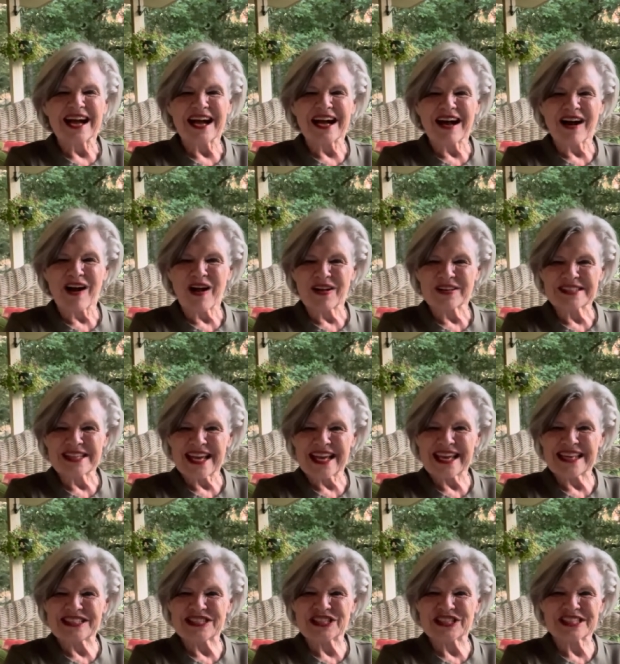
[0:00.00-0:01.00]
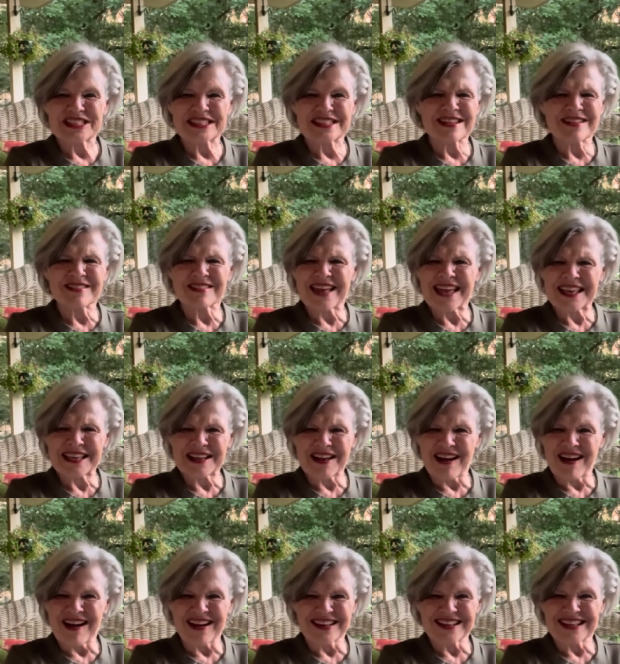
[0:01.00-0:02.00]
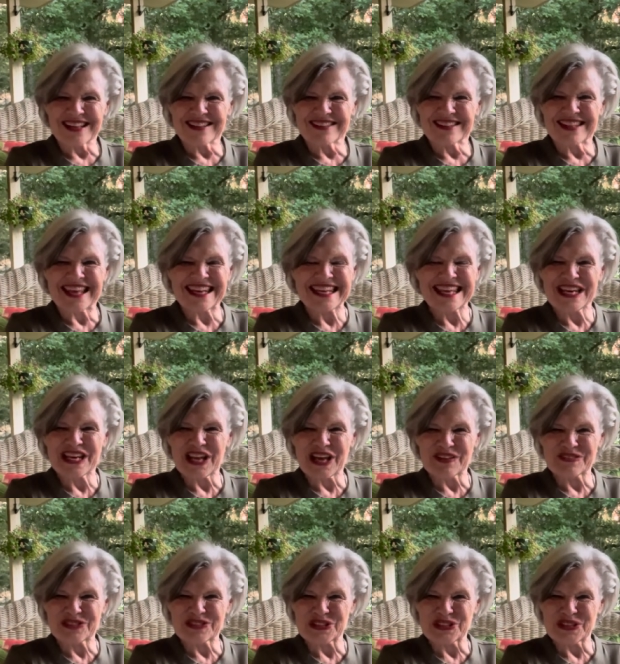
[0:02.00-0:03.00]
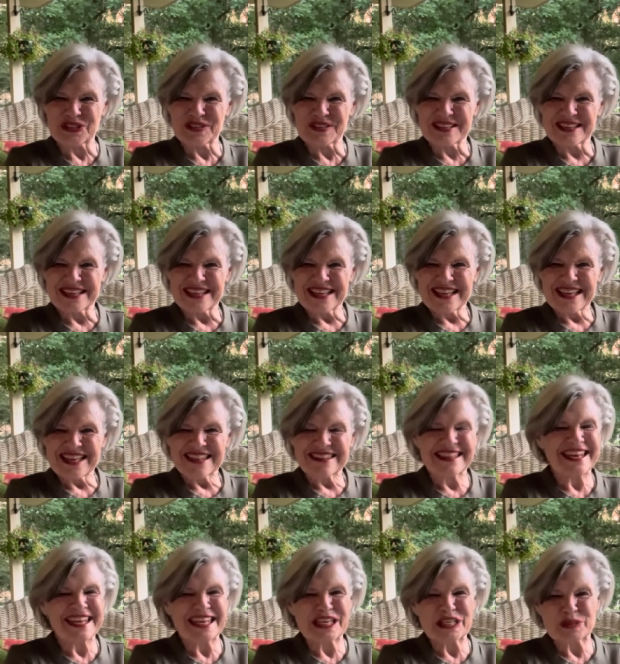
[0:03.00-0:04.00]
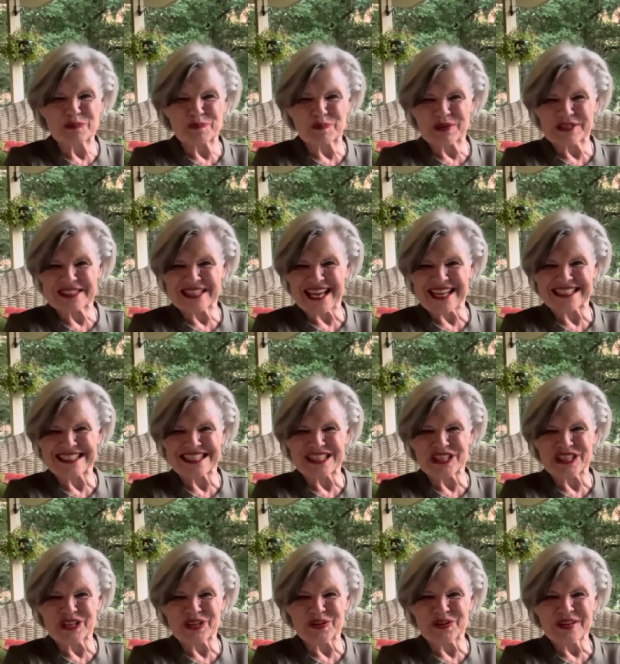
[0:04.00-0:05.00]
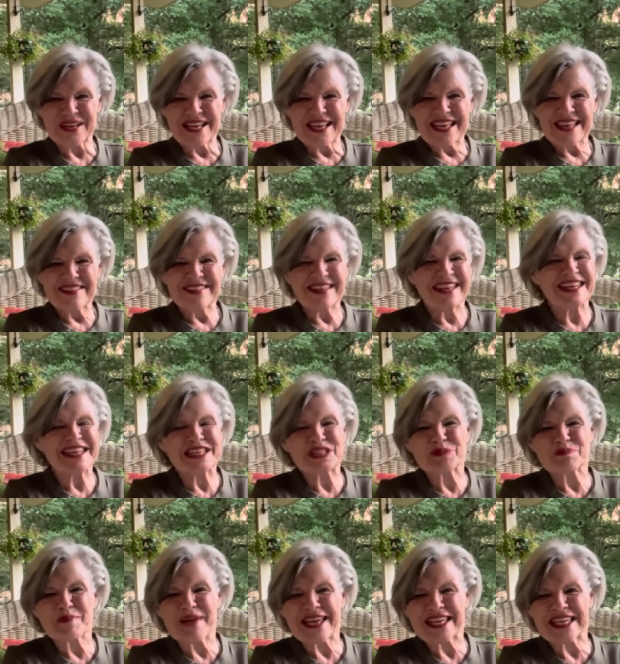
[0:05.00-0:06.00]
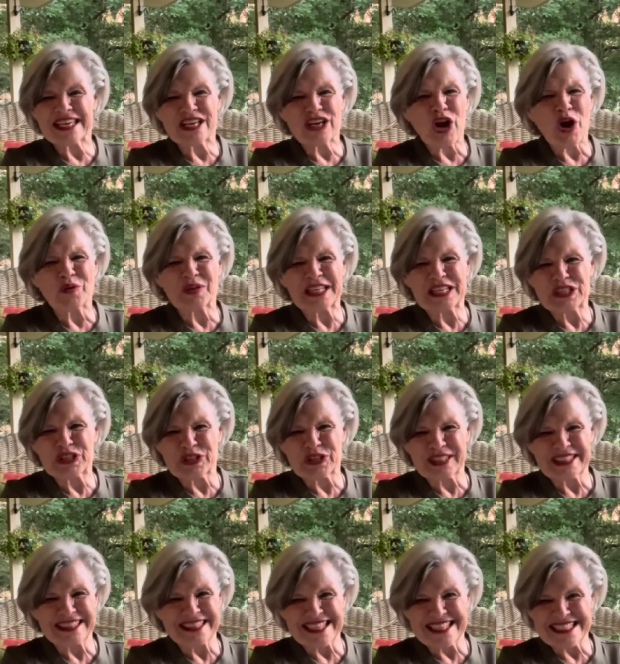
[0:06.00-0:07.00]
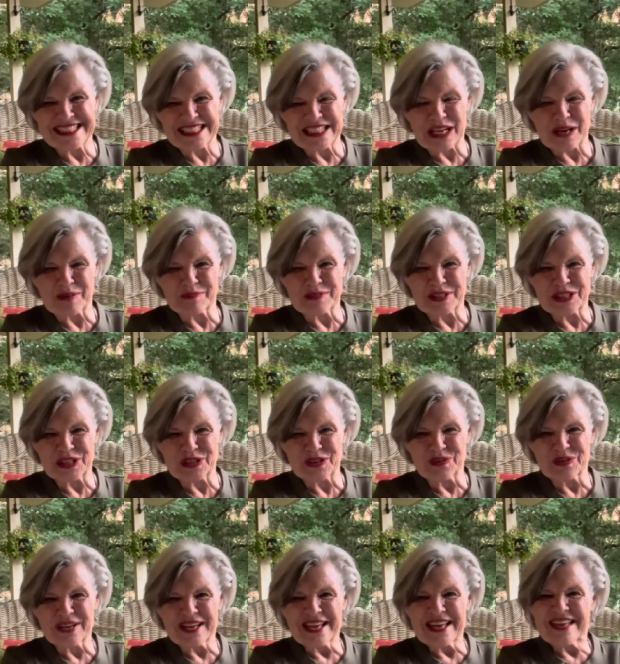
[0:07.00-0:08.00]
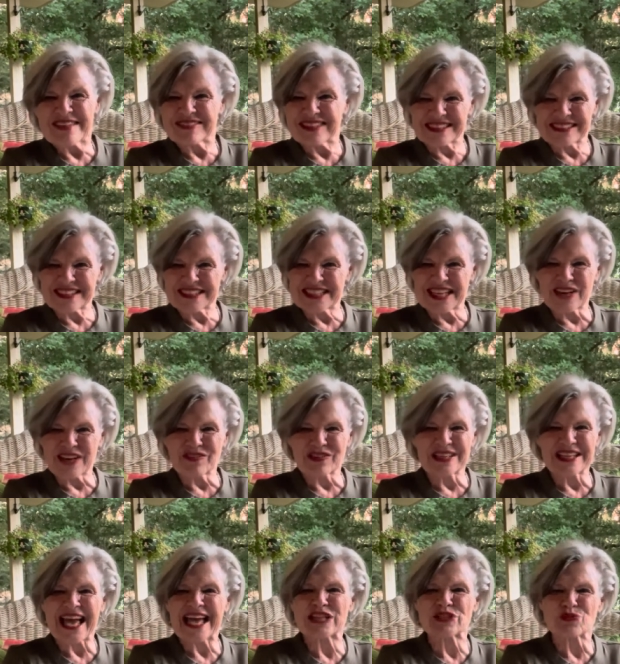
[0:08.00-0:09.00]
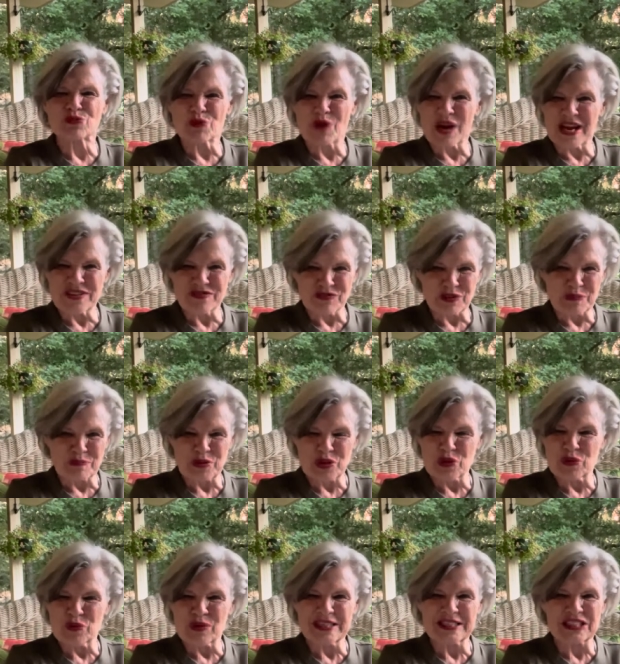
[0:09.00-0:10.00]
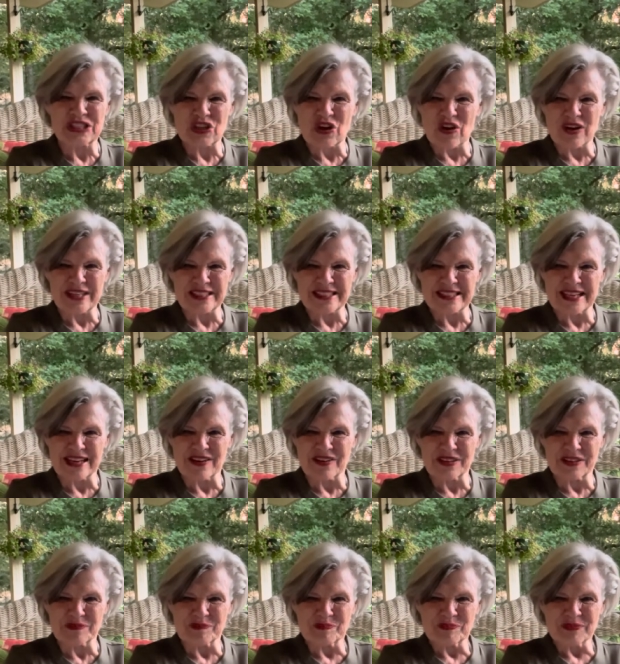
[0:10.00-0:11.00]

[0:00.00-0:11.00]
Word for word: all day just thank God that He loves you, that He is protecting you, that He is making only good things come to you, that the devil has run from you in stark terror.